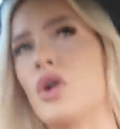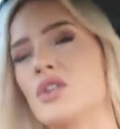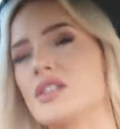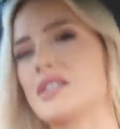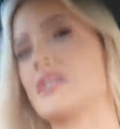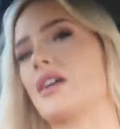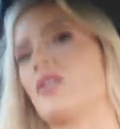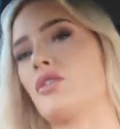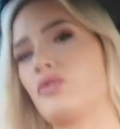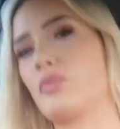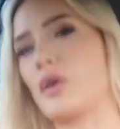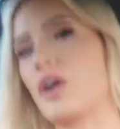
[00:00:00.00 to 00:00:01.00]
on yourself
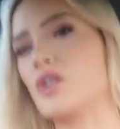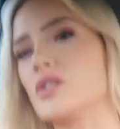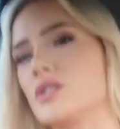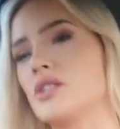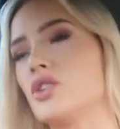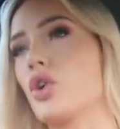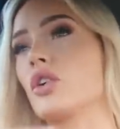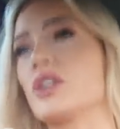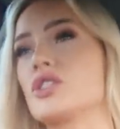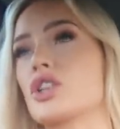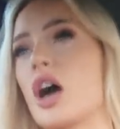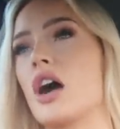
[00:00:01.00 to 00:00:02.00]
because you're
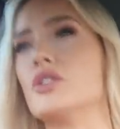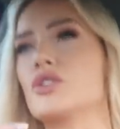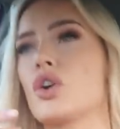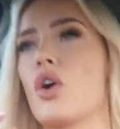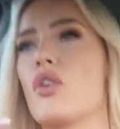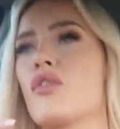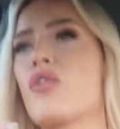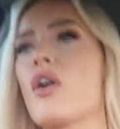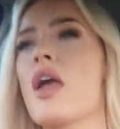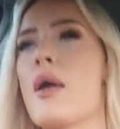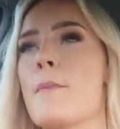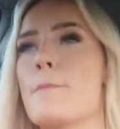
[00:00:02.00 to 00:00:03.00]
in charge of
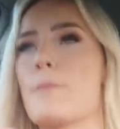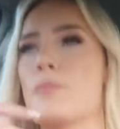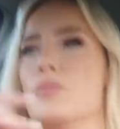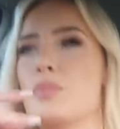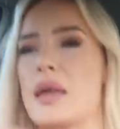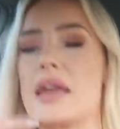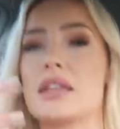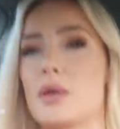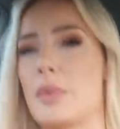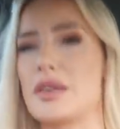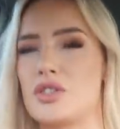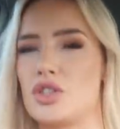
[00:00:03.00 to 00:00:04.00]
being the
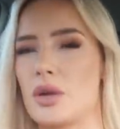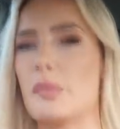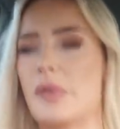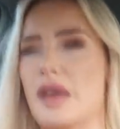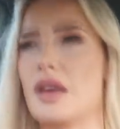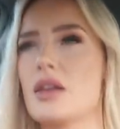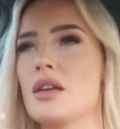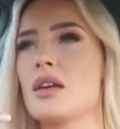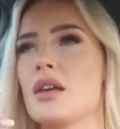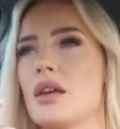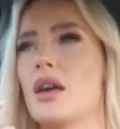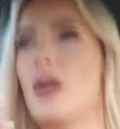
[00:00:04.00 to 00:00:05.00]
best you can be.
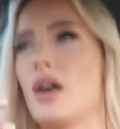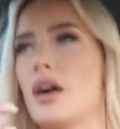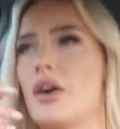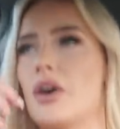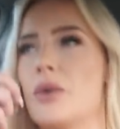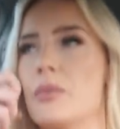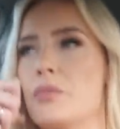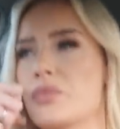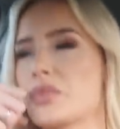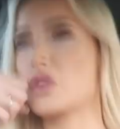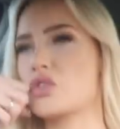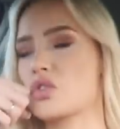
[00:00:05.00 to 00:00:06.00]
Um,
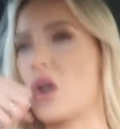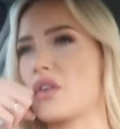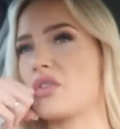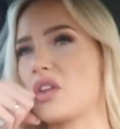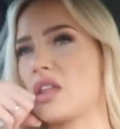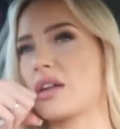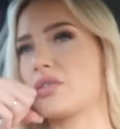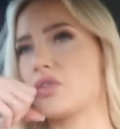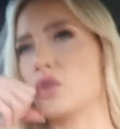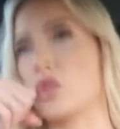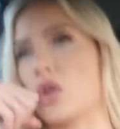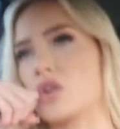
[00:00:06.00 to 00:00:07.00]
so I feel like
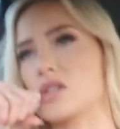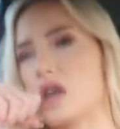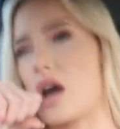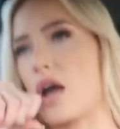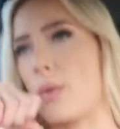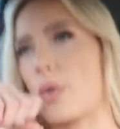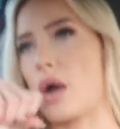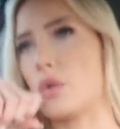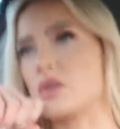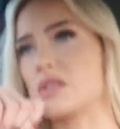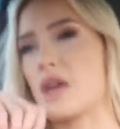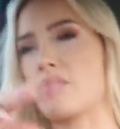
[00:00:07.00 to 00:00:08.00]
for a long time I
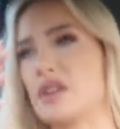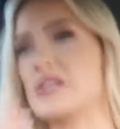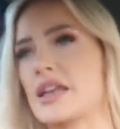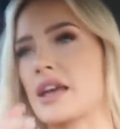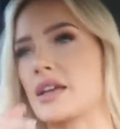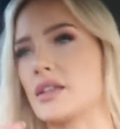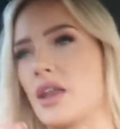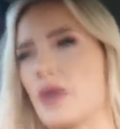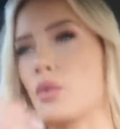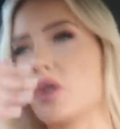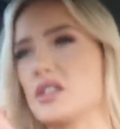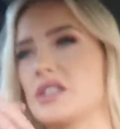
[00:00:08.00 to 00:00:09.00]
was every second like
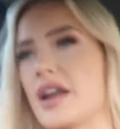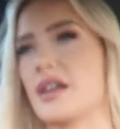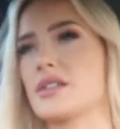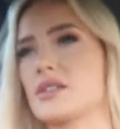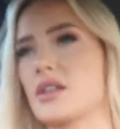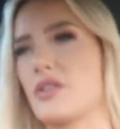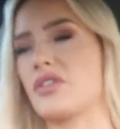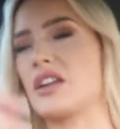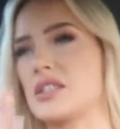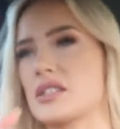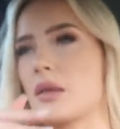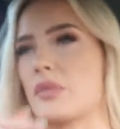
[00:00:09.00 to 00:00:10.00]
what's next I
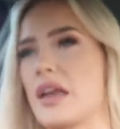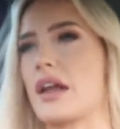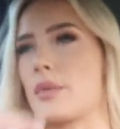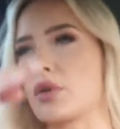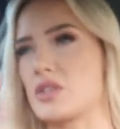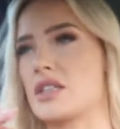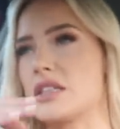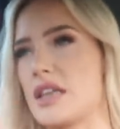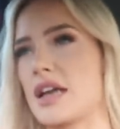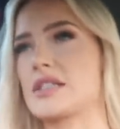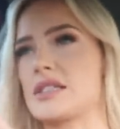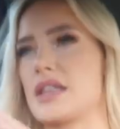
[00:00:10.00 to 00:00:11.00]
finished something and I'm on to the
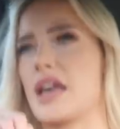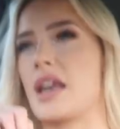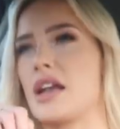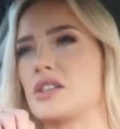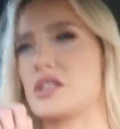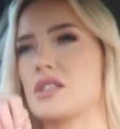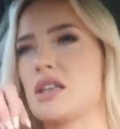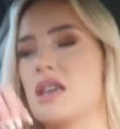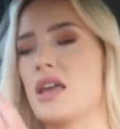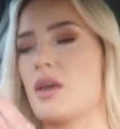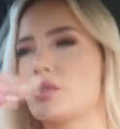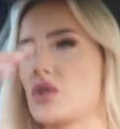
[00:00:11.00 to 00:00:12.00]
next thing and I just
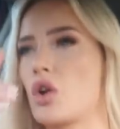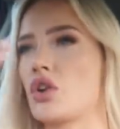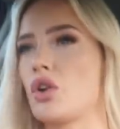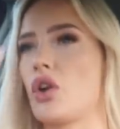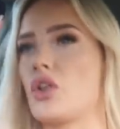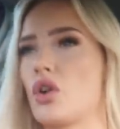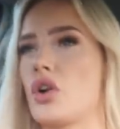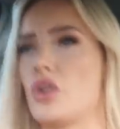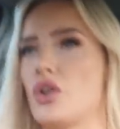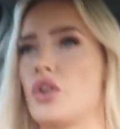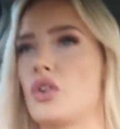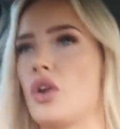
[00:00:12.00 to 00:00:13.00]
it was on and on and on
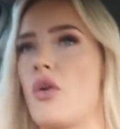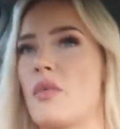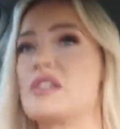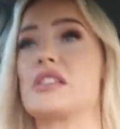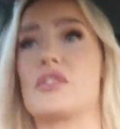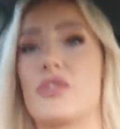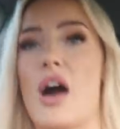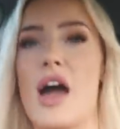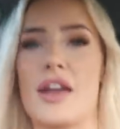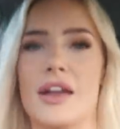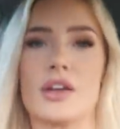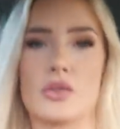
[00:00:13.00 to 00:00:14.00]
and on and on which is
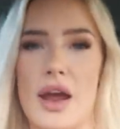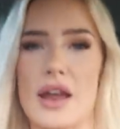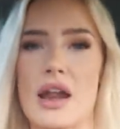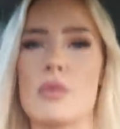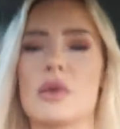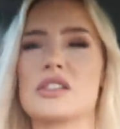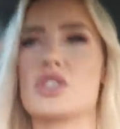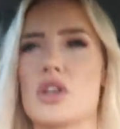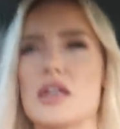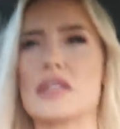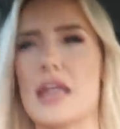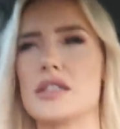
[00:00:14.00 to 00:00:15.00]
fine and great and once
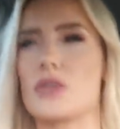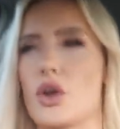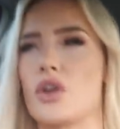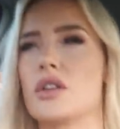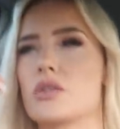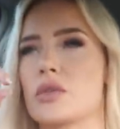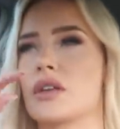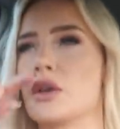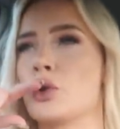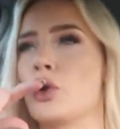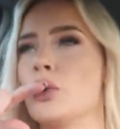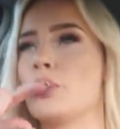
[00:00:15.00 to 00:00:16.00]
you're in that zone it's really
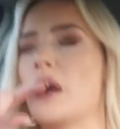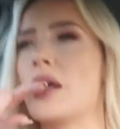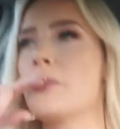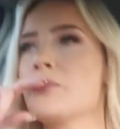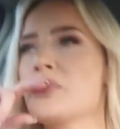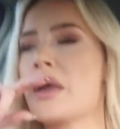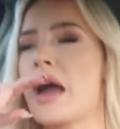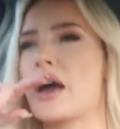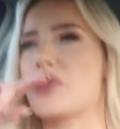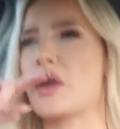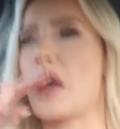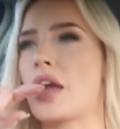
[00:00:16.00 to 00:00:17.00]
good but
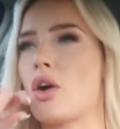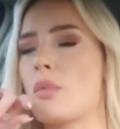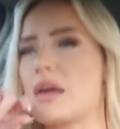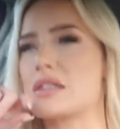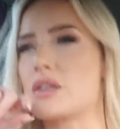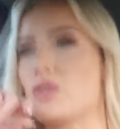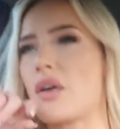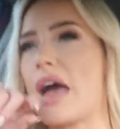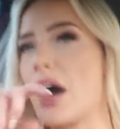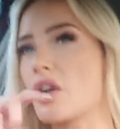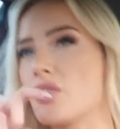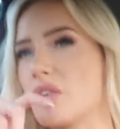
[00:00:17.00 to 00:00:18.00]
I think I got myself
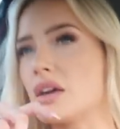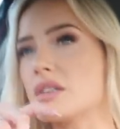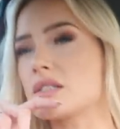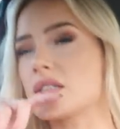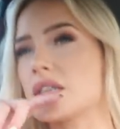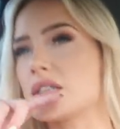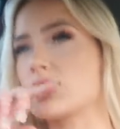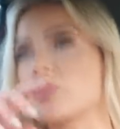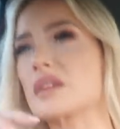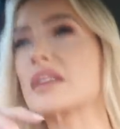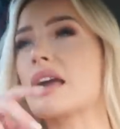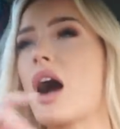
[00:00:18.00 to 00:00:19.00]
out of it so it's
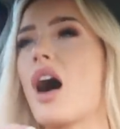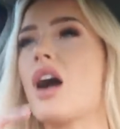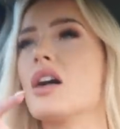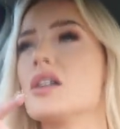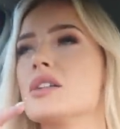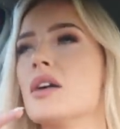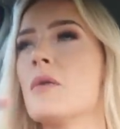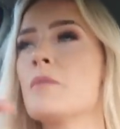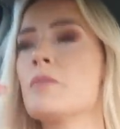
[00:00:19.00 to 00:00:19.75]
really hard